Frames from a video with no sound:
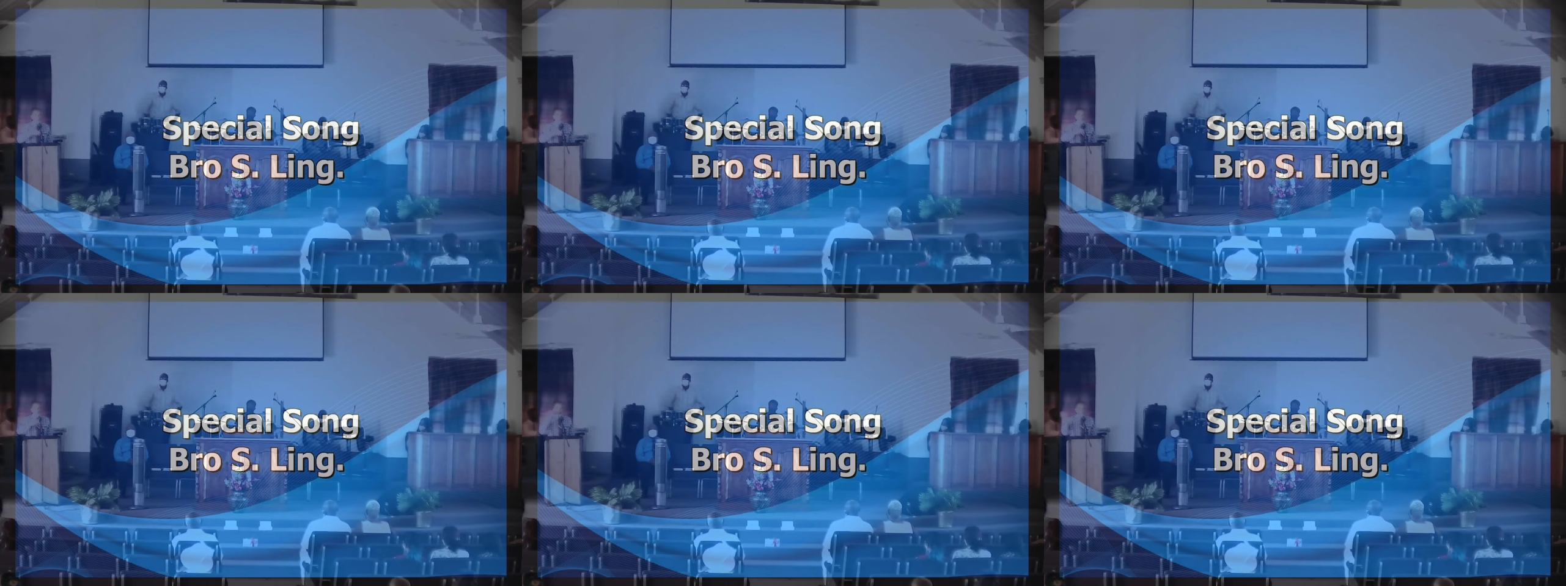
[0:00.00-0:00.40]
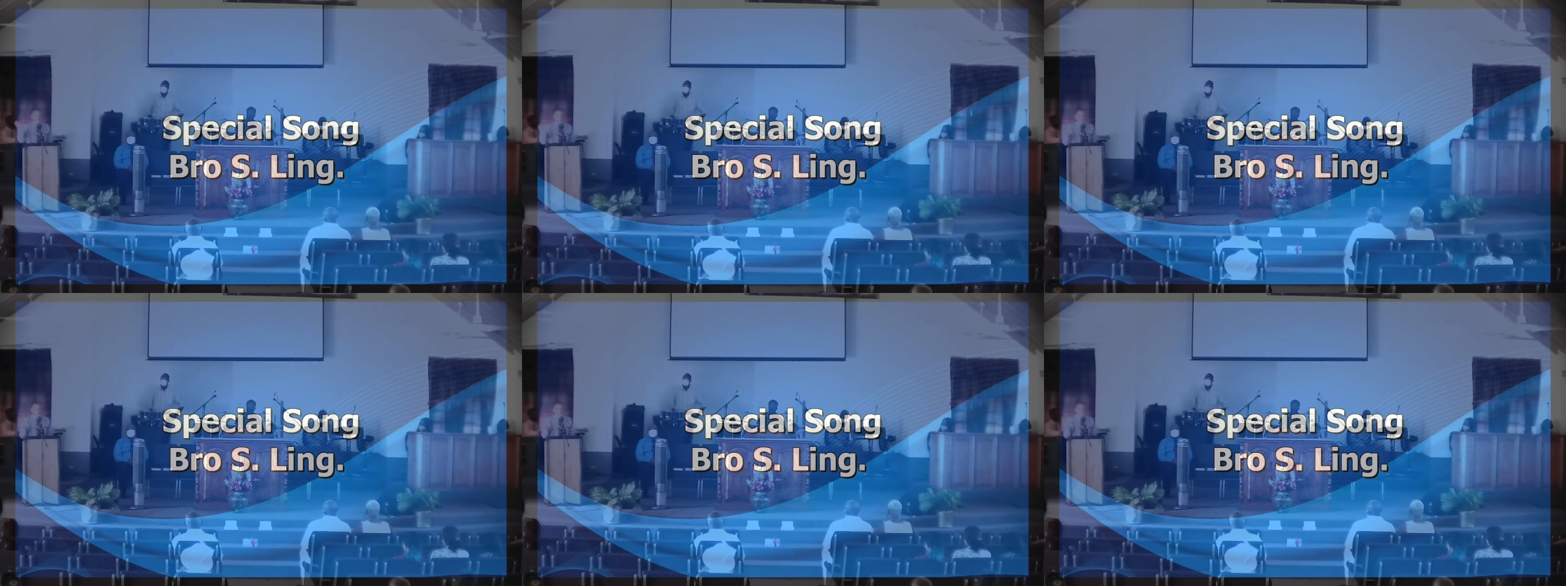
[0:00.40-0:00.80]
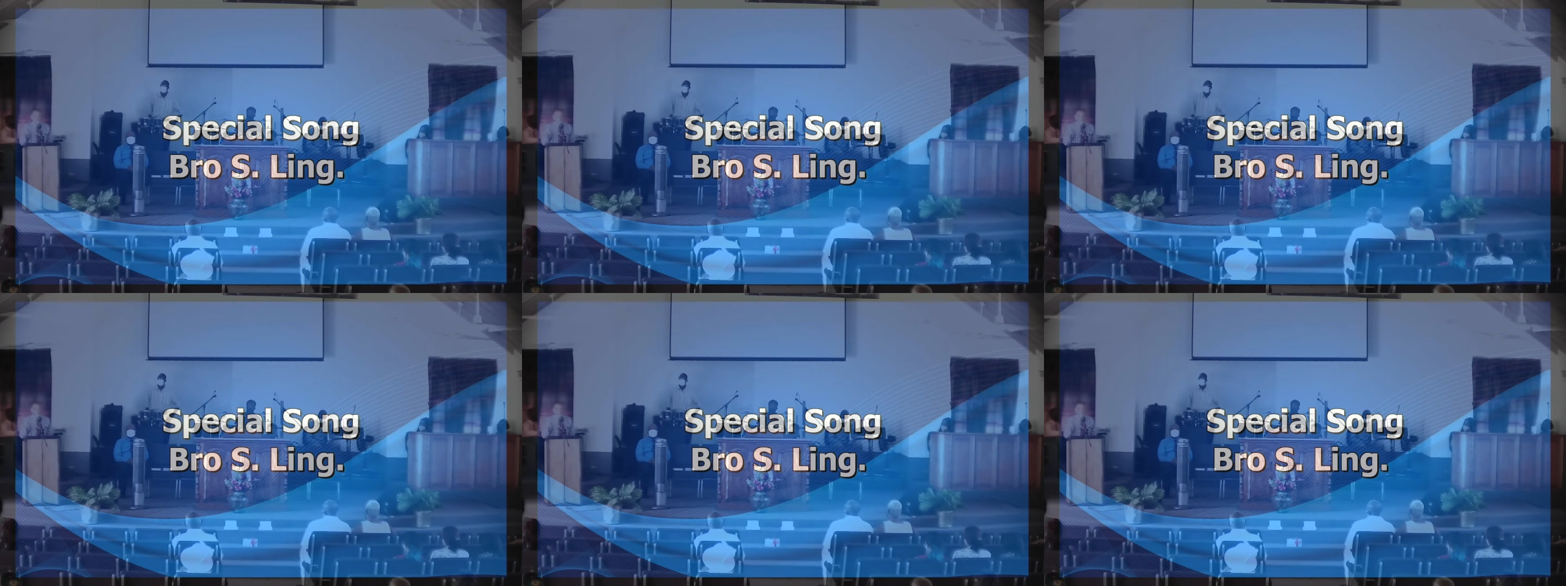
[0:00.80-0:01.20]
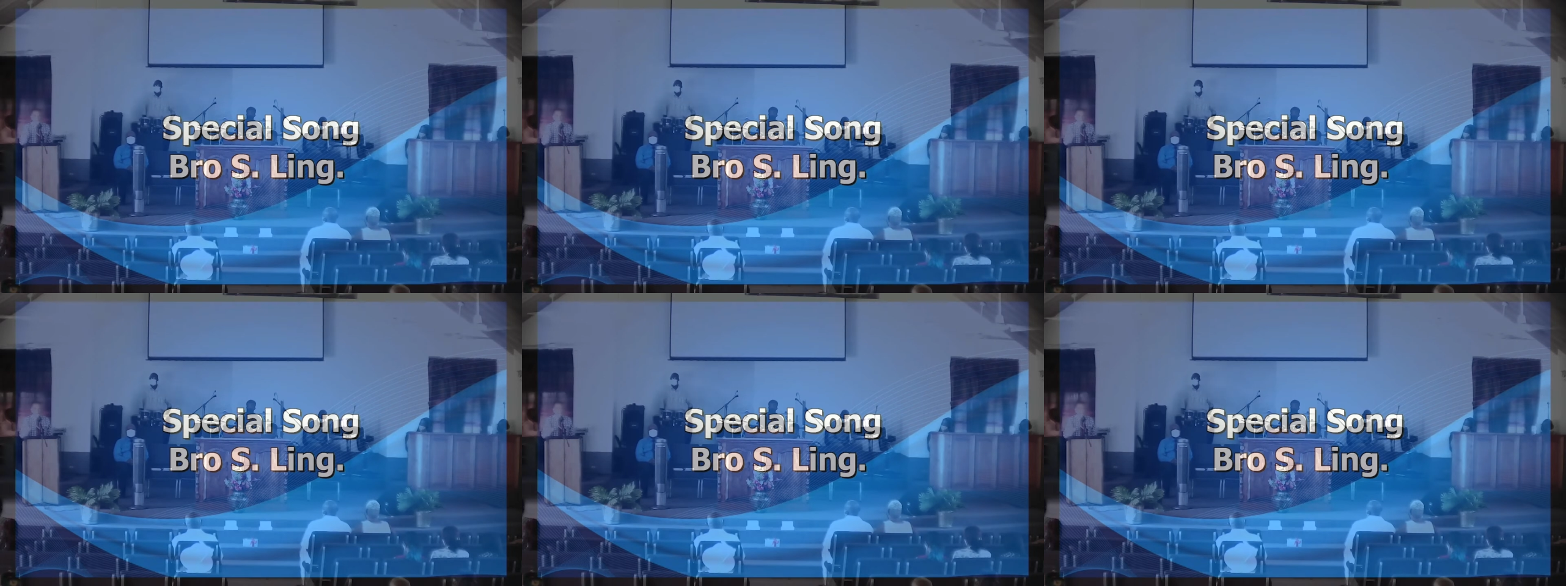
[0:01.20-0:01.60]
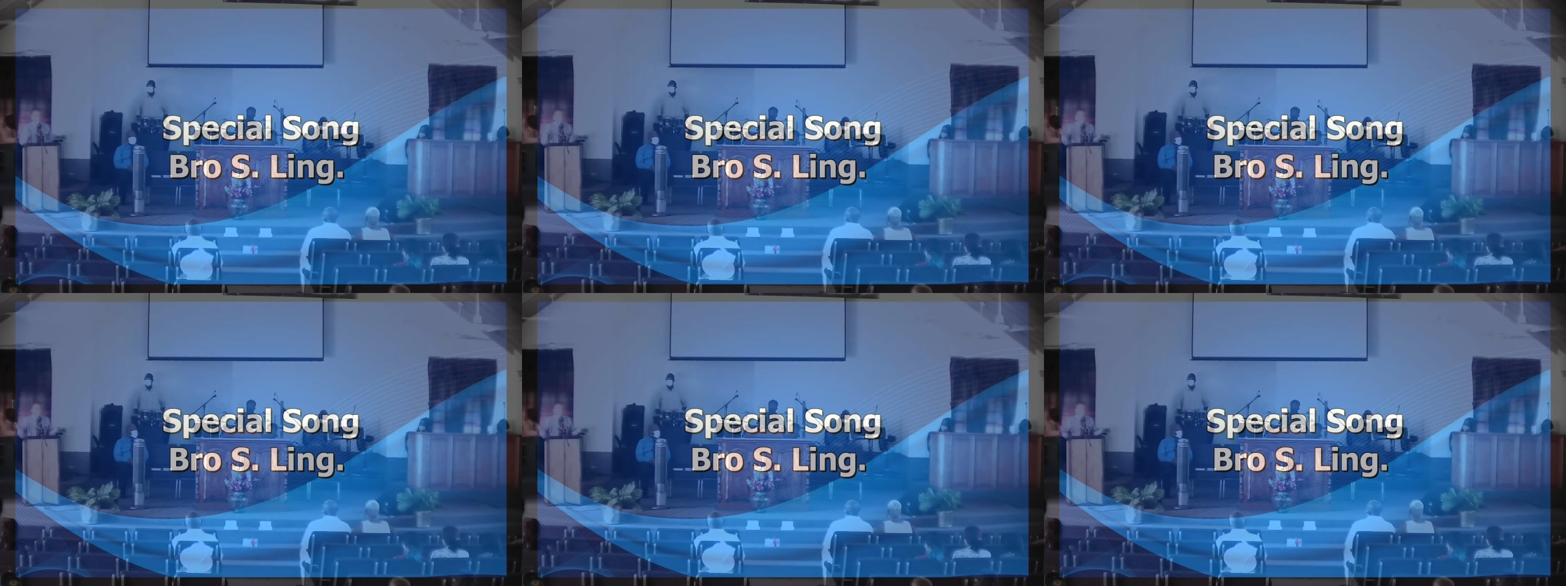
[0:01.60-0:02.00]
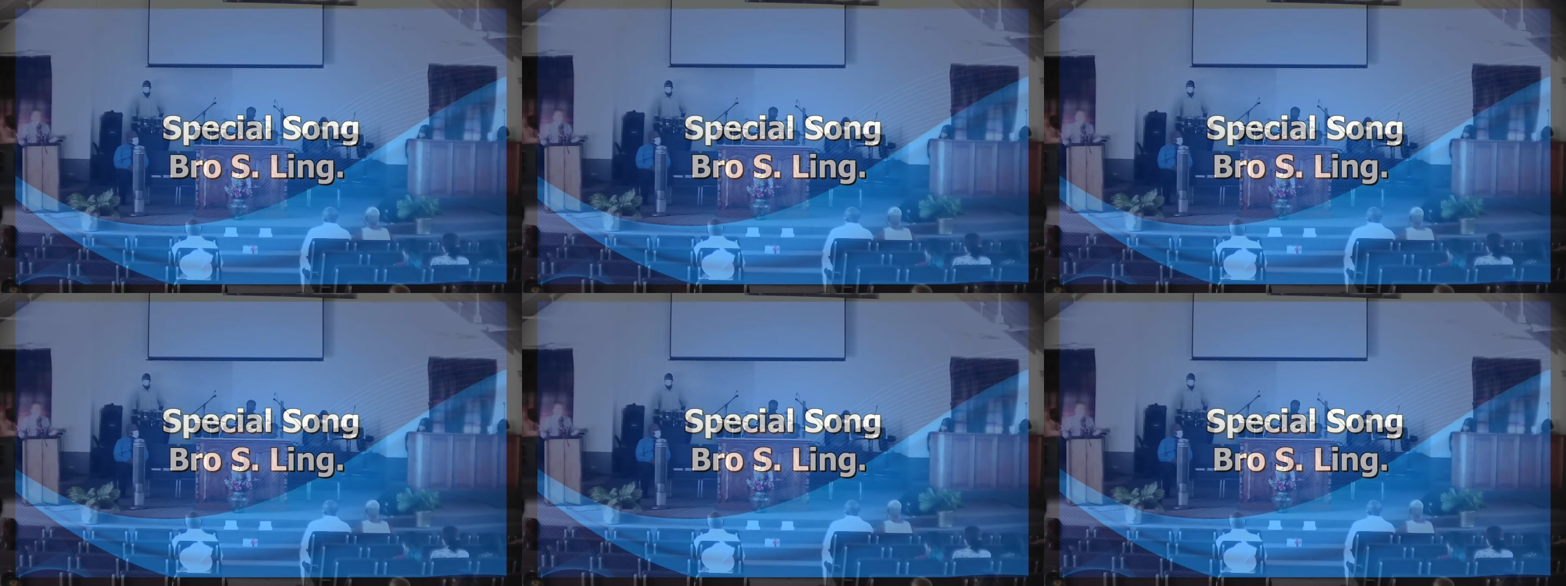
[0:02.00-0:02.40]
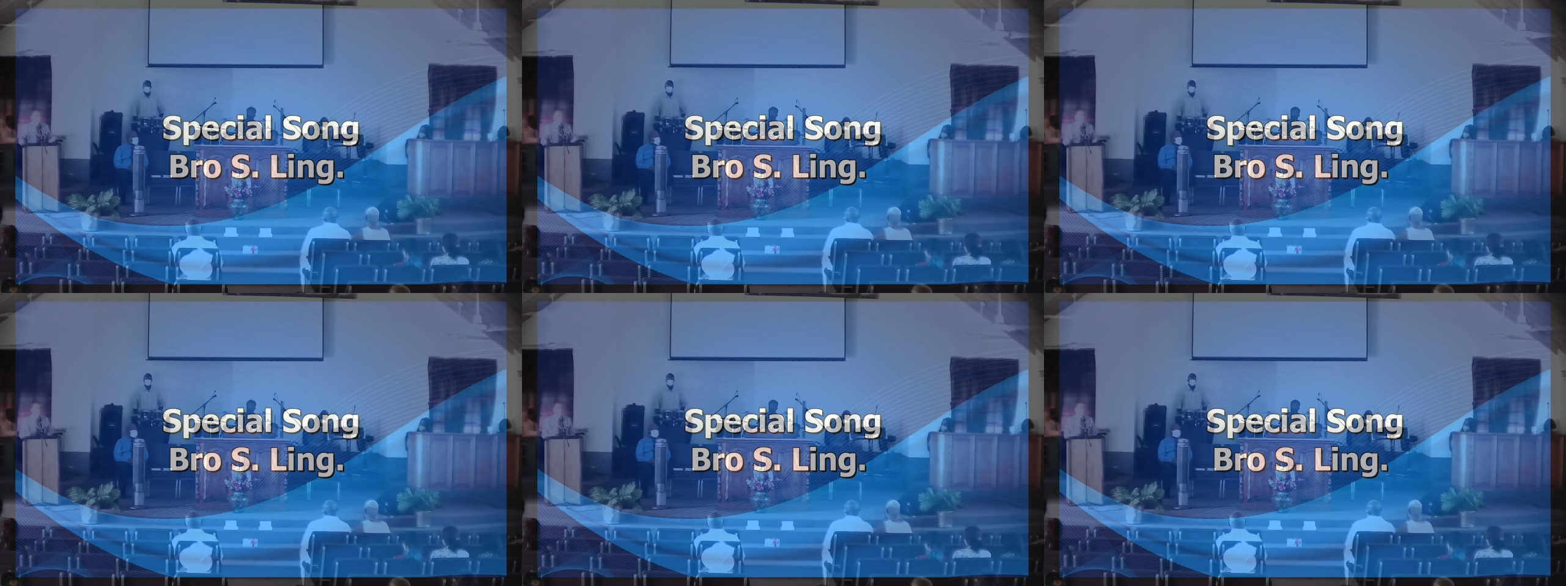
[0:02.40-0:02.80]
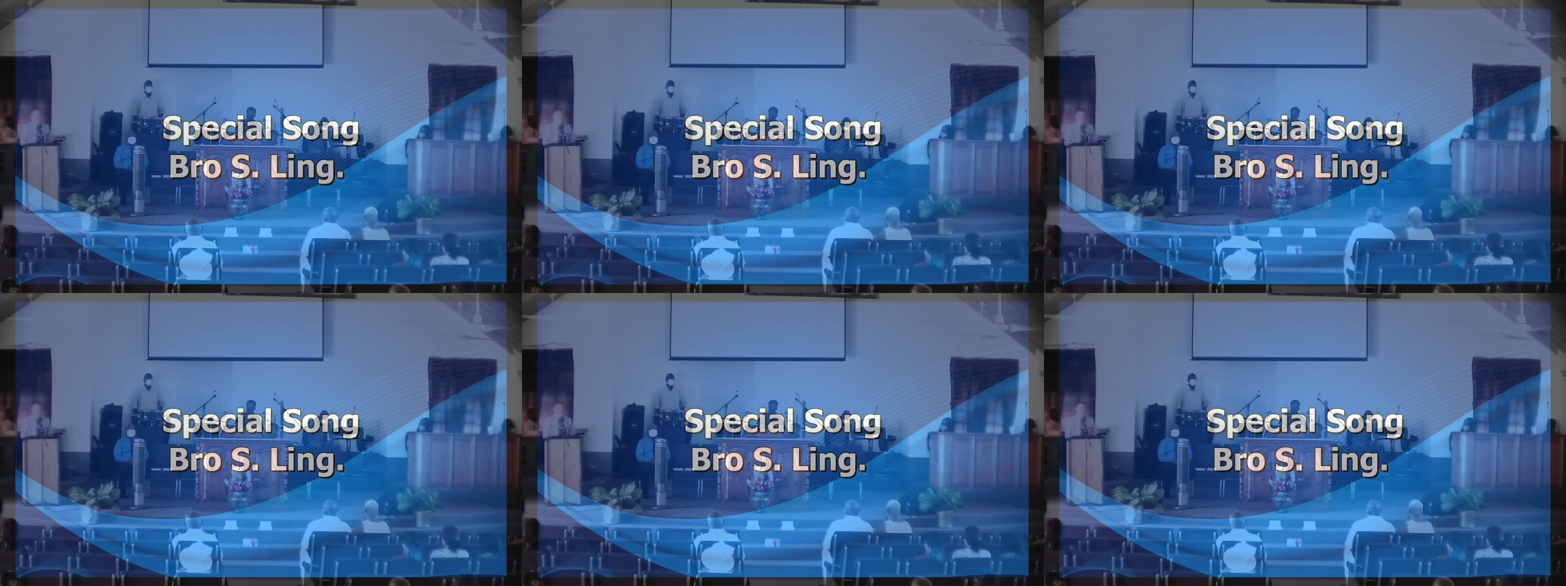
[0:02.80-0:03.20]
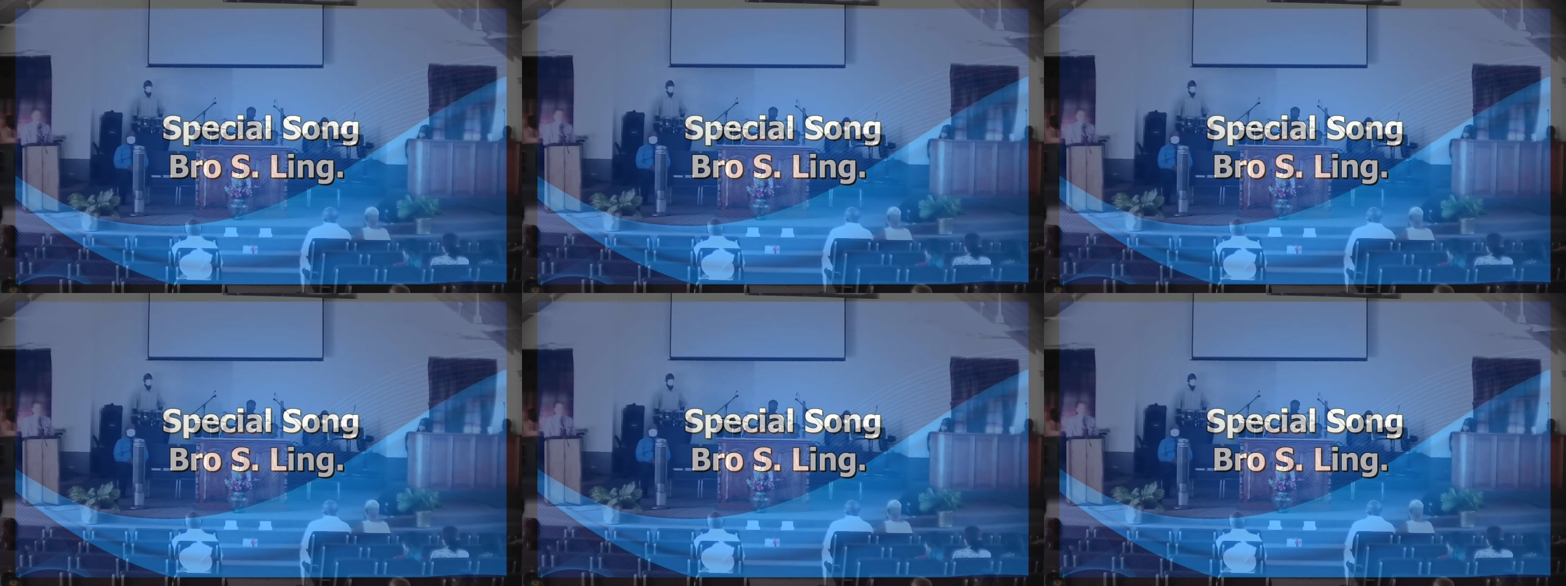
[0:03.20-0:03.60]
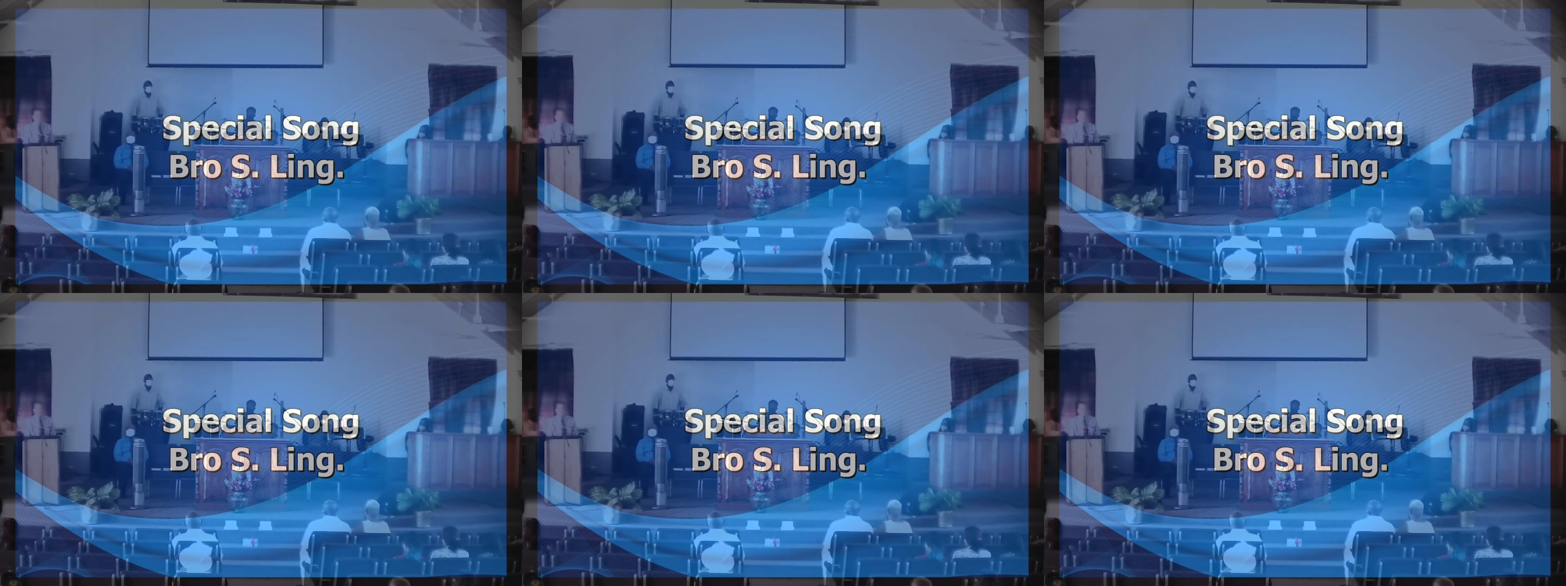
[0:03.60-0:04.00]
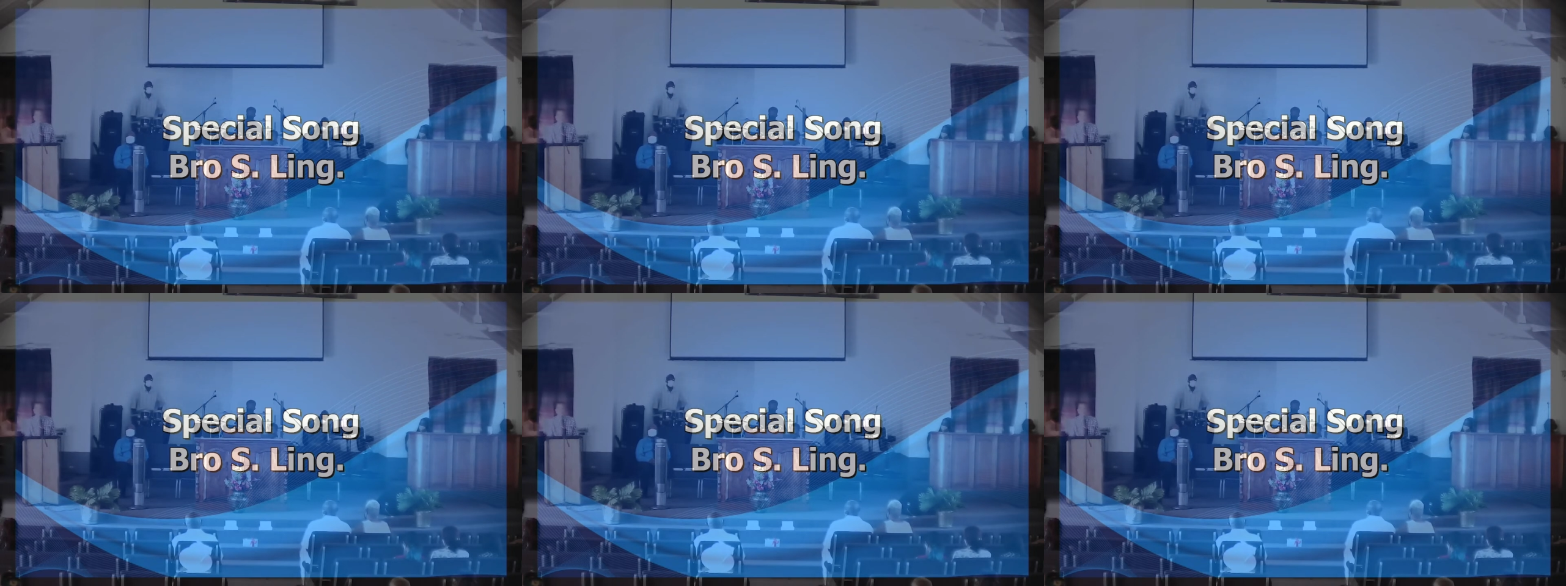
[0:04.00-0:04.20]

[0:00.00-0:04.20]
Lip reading: [unreadable: no face in view]